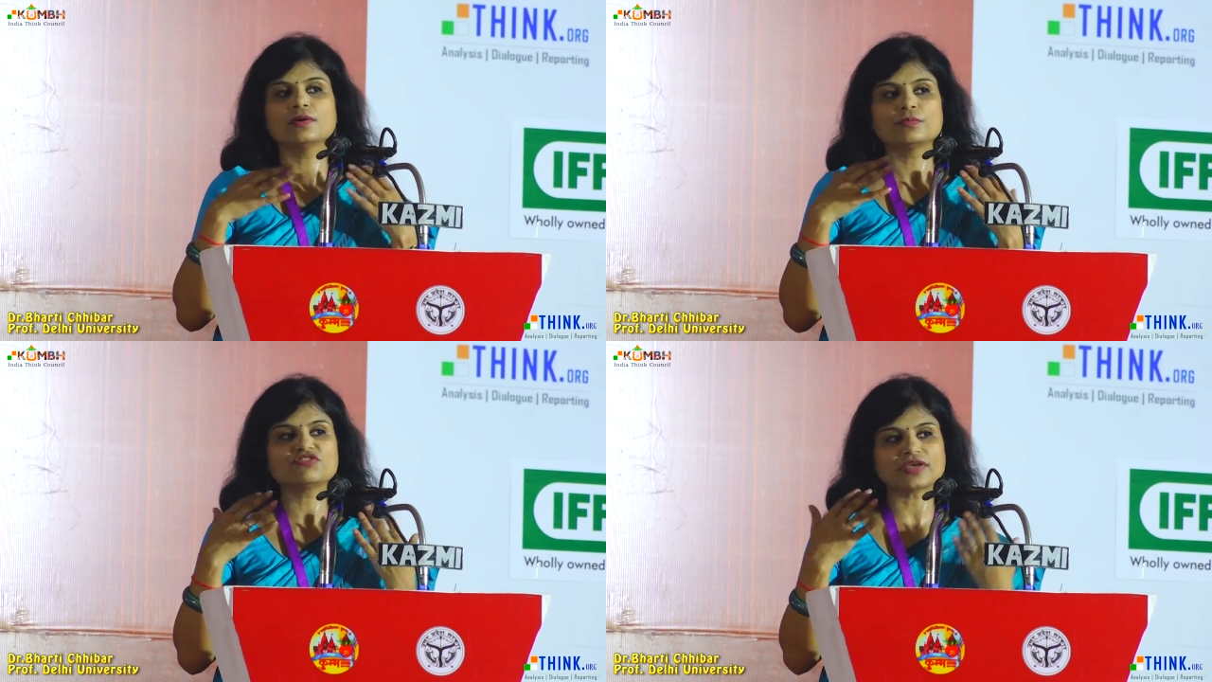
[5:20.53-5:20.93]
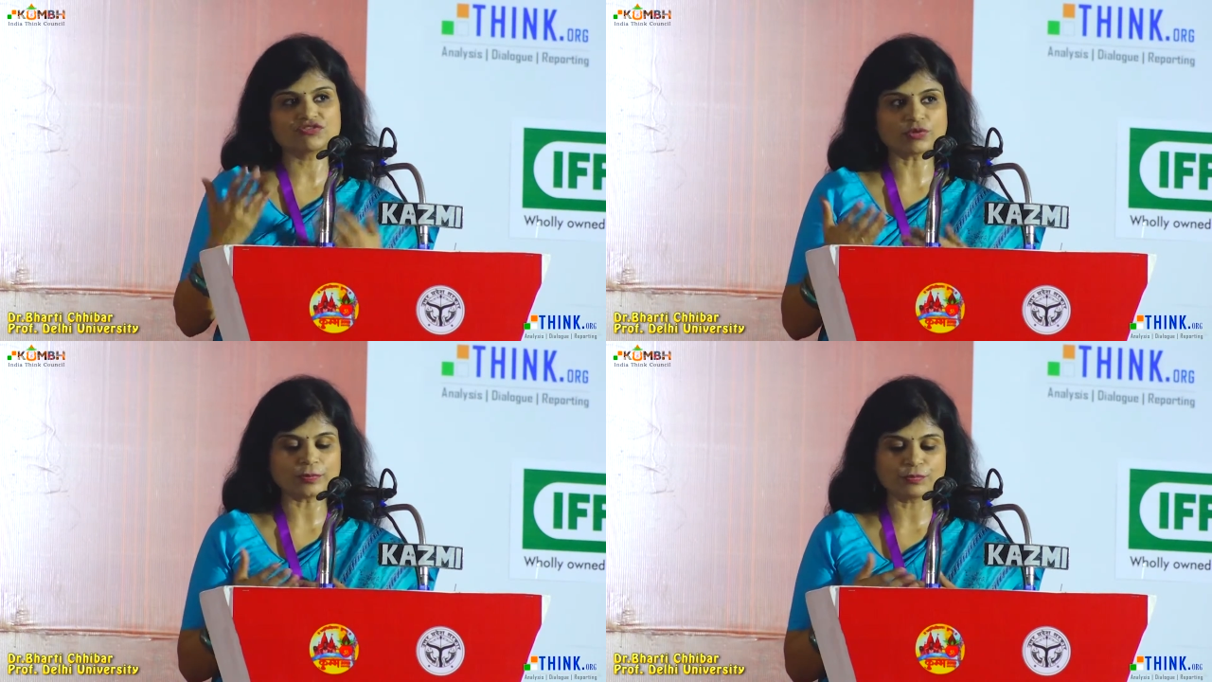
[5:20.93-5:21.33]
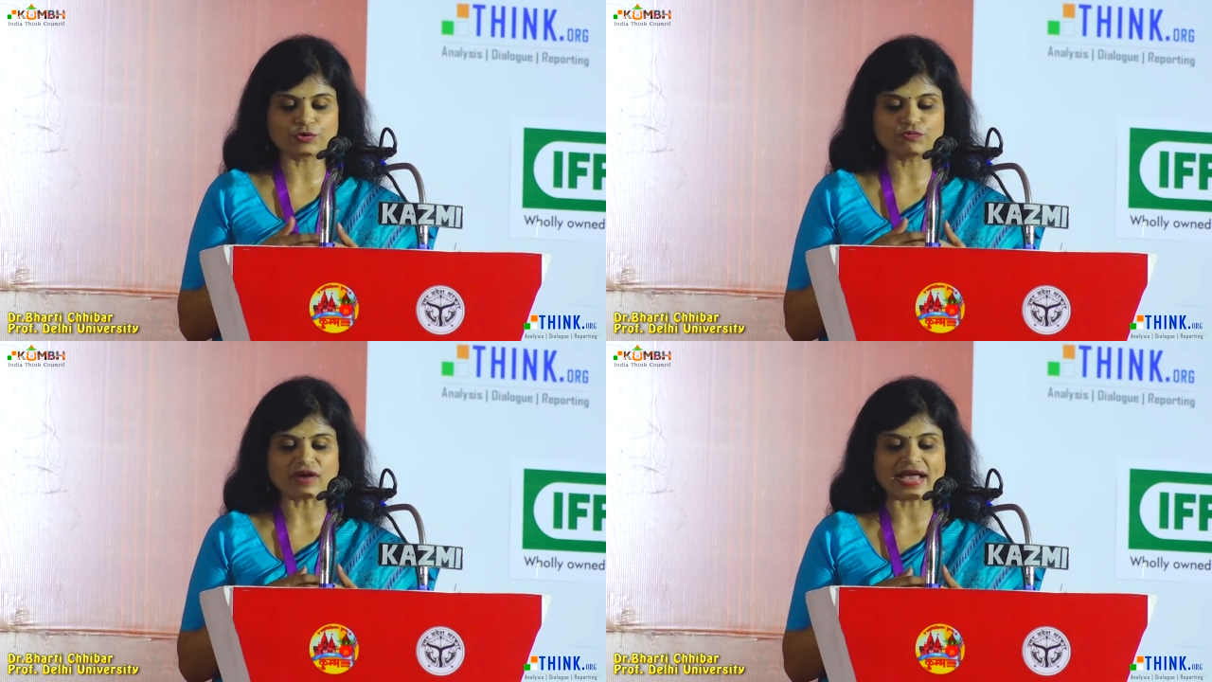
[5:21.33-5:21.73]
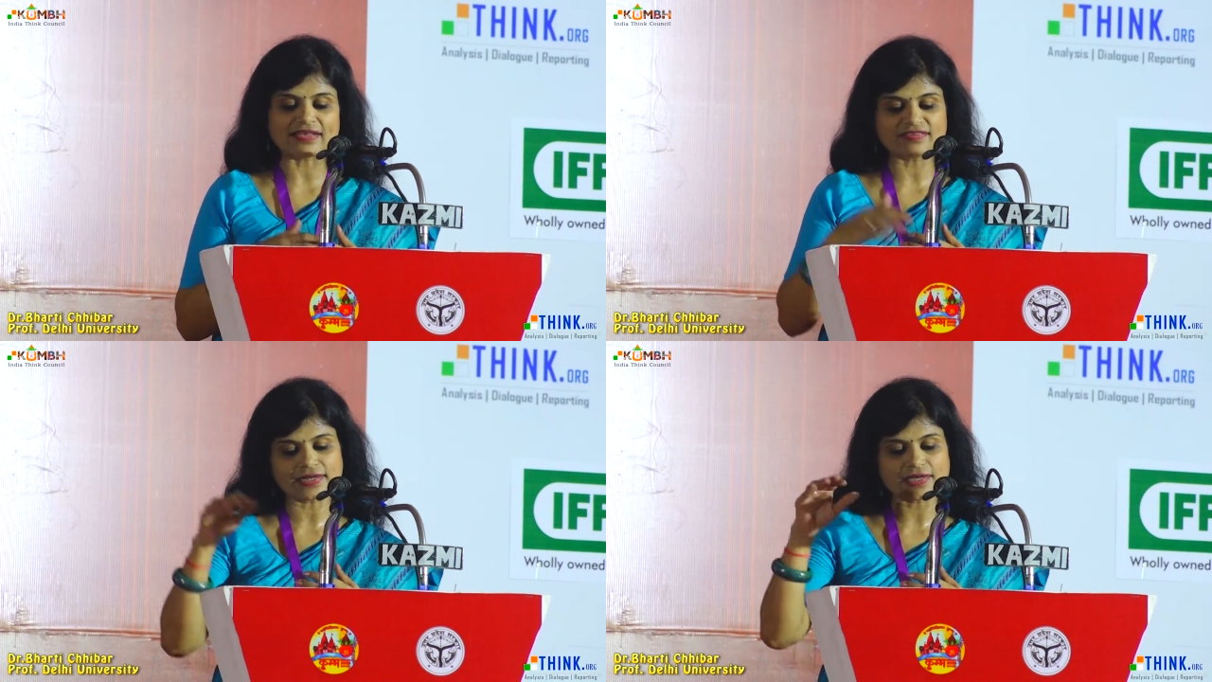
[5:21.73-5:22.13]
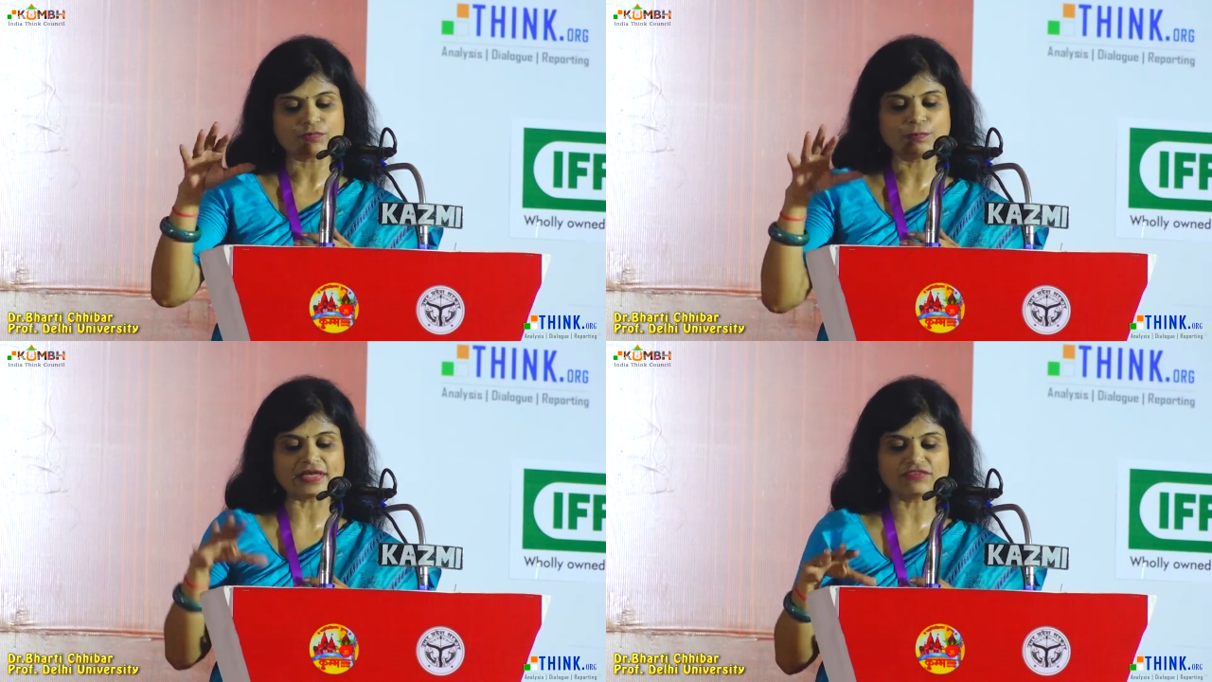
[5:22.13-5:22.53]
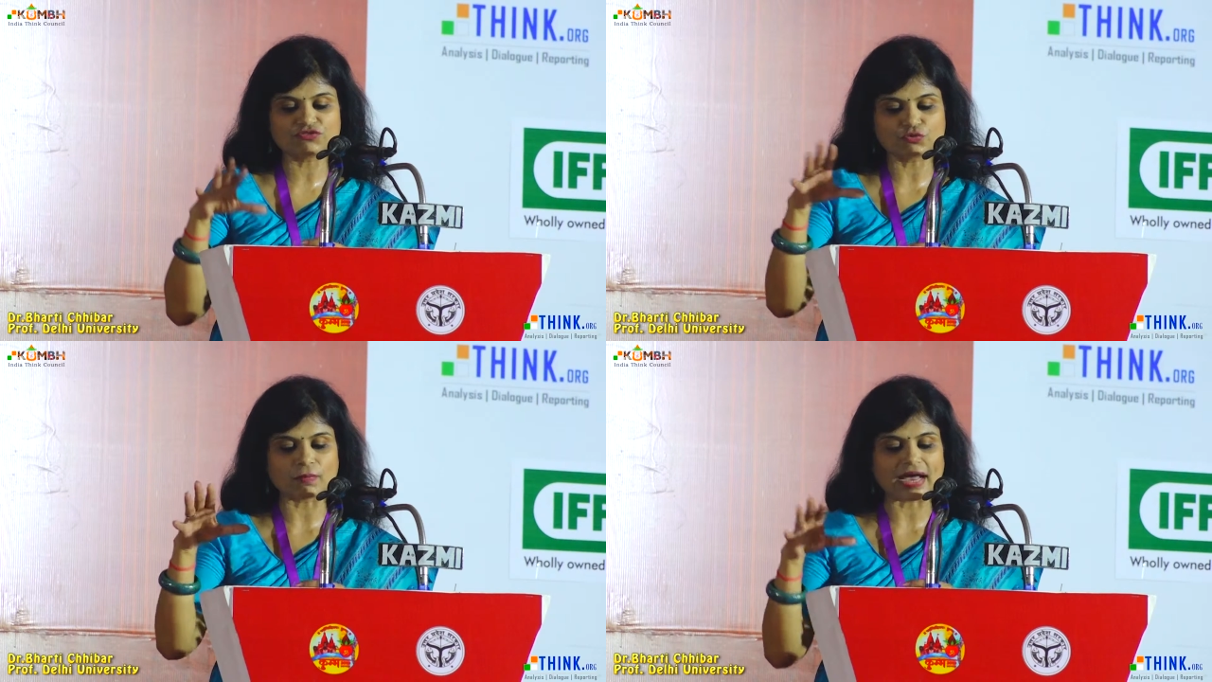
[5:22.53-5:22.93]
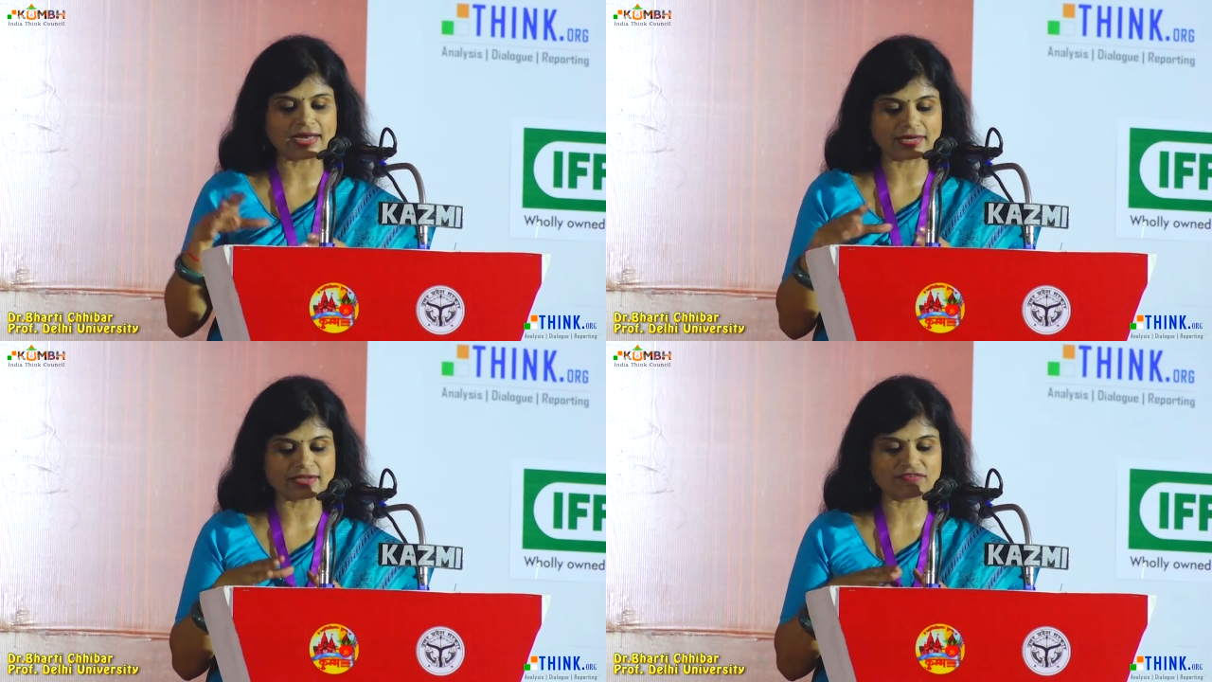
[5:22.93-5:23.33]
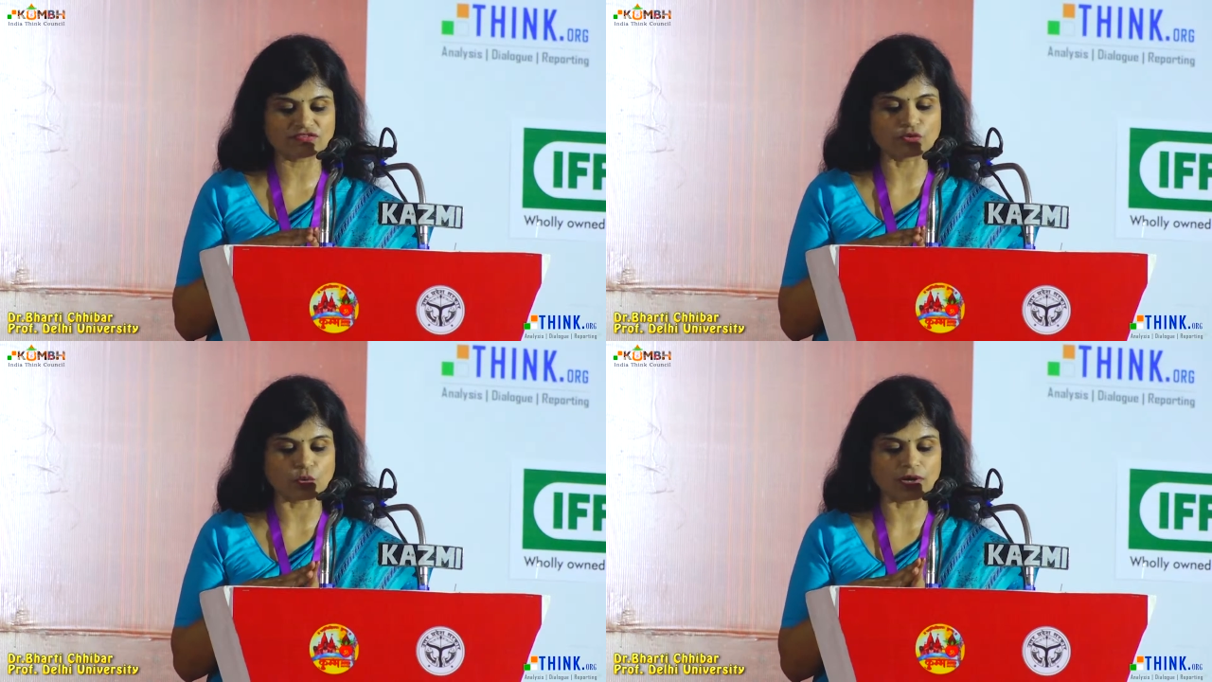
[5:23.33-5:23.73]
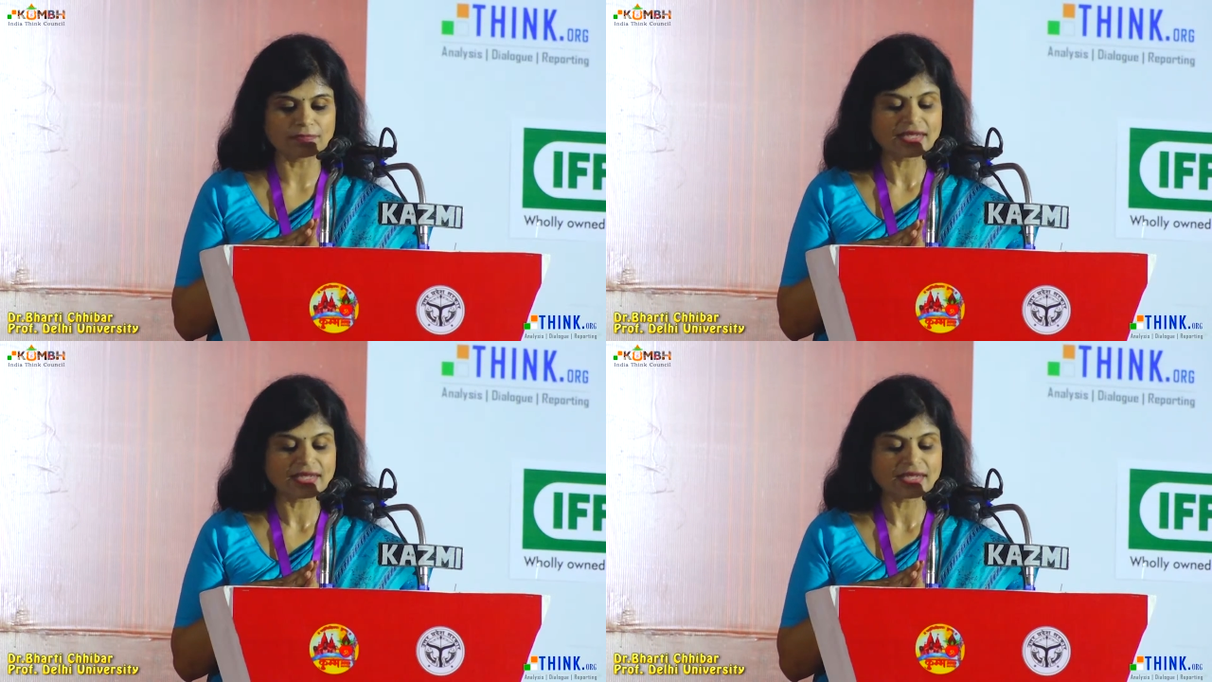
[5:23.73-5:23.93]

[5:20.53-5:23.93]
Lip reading: which actually purifies and give peace to mind and soul,